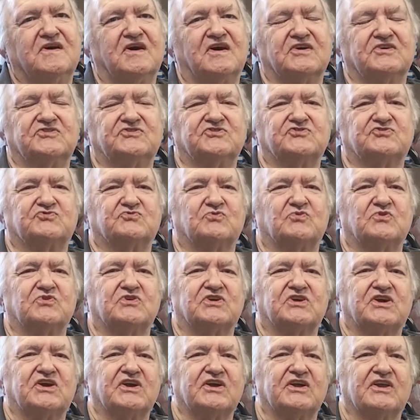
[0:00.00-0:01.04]
I just
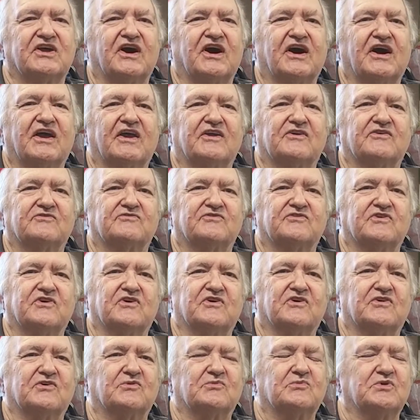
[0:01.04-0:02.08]
wanted to get out of
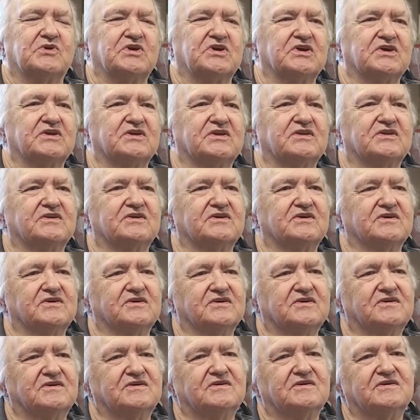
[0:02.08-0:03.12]
the Army and
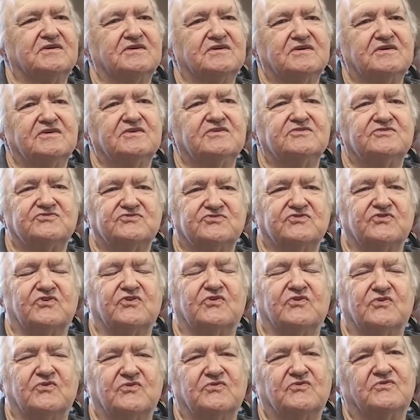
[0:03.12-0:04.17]
uh,
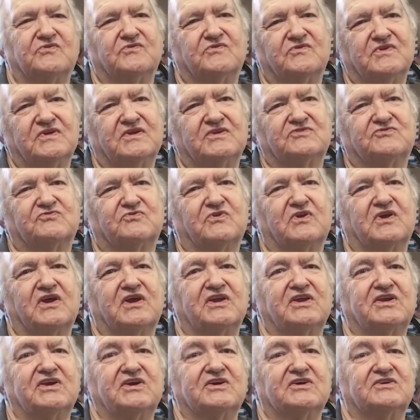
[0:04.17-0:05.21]
so that's what I
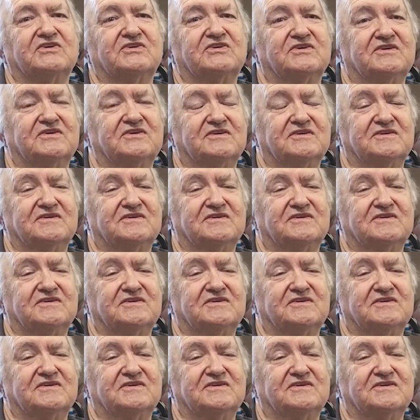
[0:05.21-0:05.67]
did.